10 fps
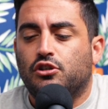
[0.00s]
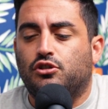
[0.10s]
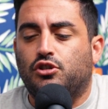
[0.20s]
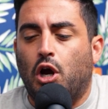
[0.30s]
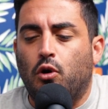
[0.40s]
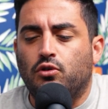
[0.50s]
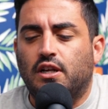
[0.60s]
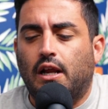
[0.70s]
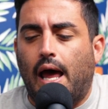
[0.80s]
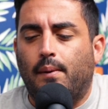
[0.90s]

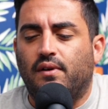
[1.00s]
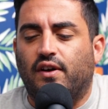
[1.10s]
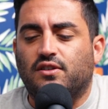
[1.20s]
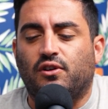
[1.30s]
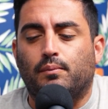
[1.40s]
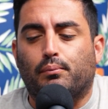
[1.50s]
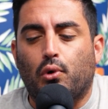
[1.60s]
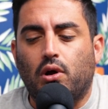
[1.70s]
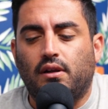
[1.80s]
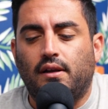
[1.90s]
Chosen Comedy Festival in
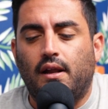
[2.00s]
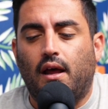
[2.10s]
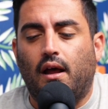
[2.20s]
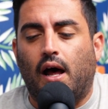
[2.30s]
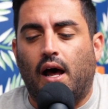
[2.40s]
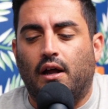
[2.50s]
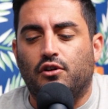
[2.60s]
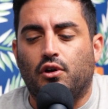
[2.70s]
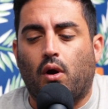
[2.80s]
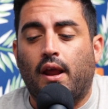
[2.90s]
Brooklyn,
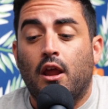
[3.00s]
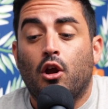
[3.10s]
New York,